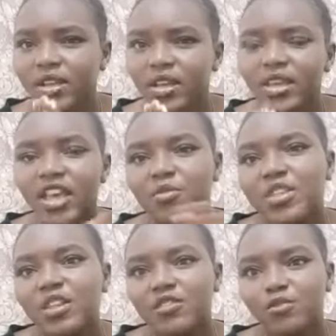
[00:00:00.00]
he gave me
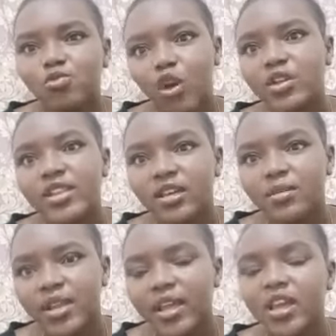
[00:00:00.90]
the wrong name,
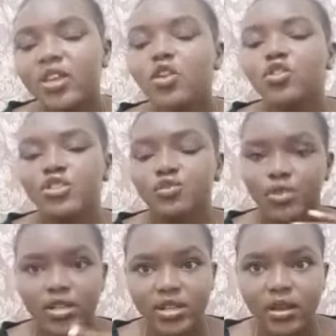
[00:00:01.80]
like, not his real
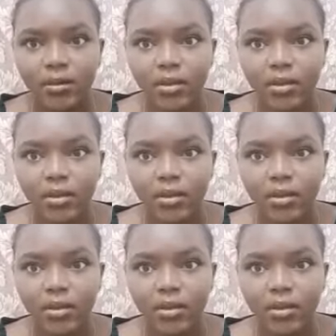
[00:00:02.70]
name.